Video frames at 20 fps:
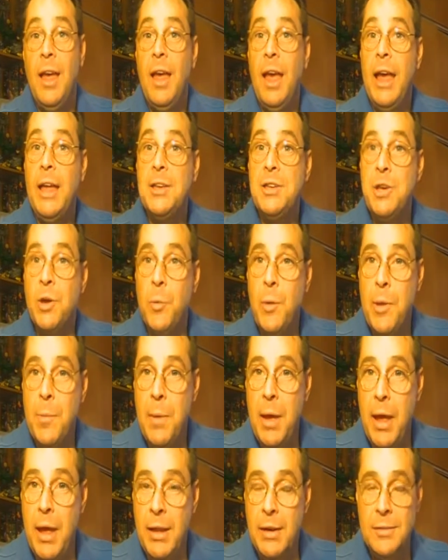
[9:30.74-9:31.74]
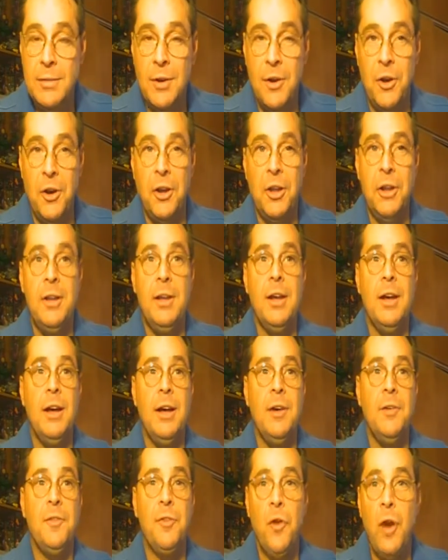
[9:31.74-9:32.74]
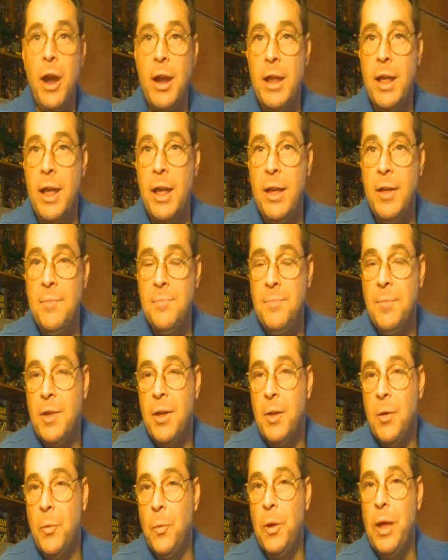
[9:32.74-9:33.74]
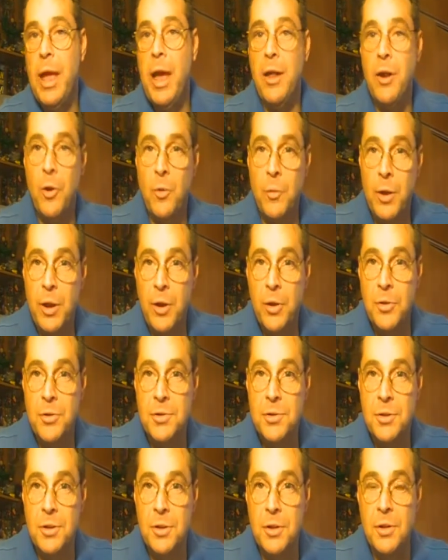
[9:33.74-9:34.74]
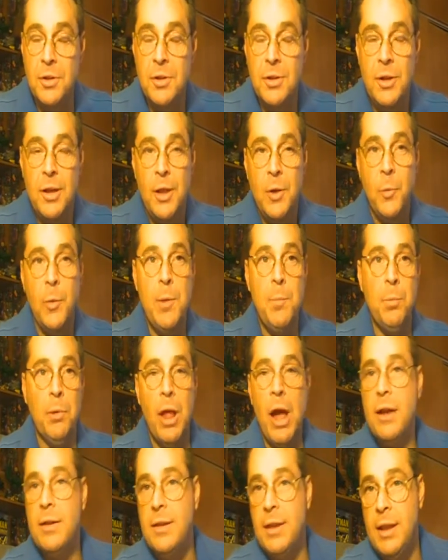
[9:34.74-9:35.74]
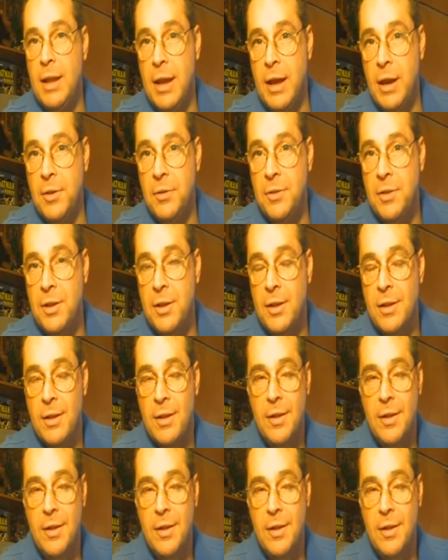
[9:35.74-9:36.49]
And so we met on Friday. We had our rehearsal. We blocked it out.